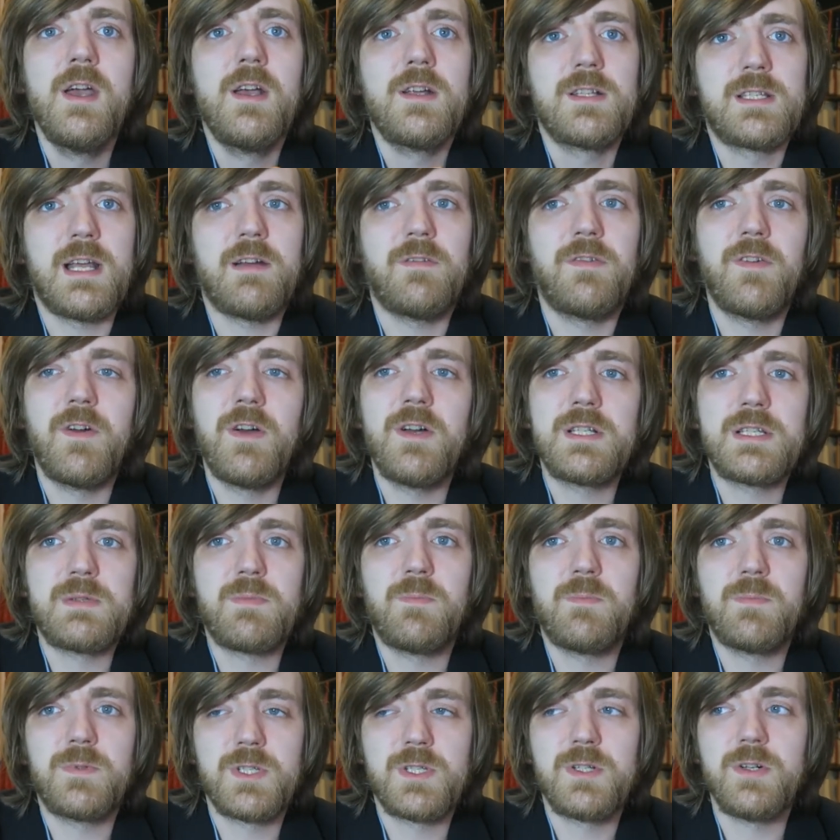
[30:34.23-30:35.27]
So that first
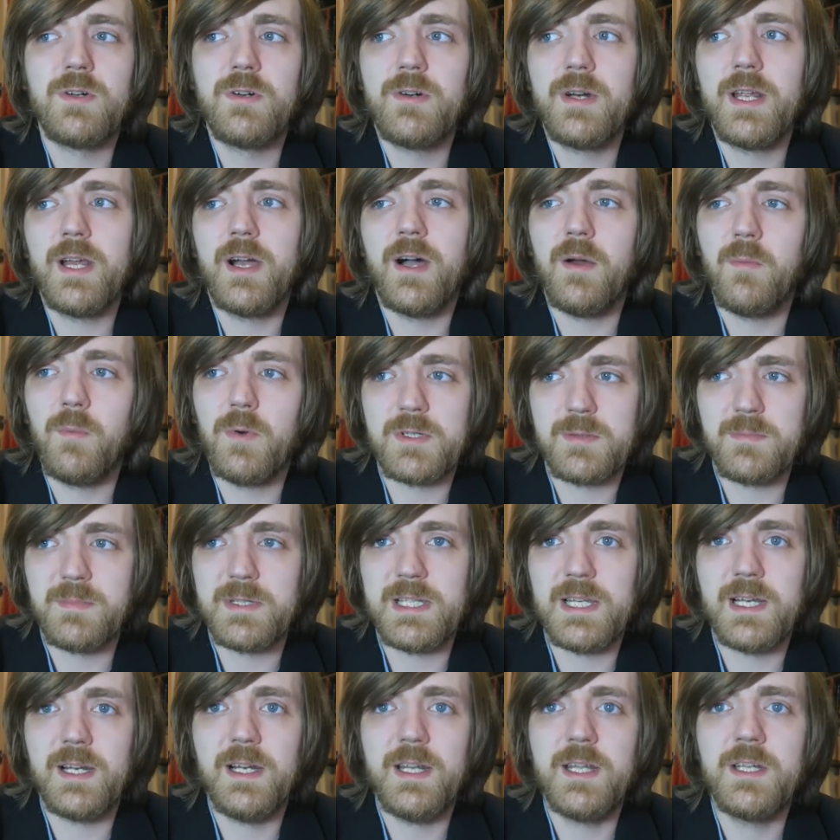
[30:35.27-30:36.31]
story I wasn't
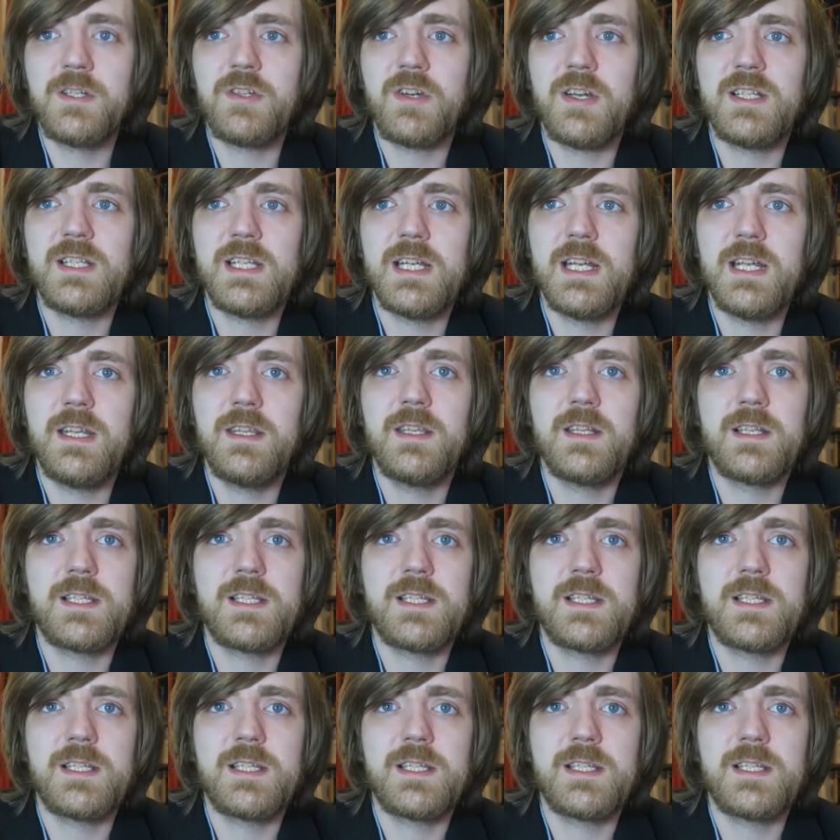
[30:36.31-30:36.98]
particularly interested in.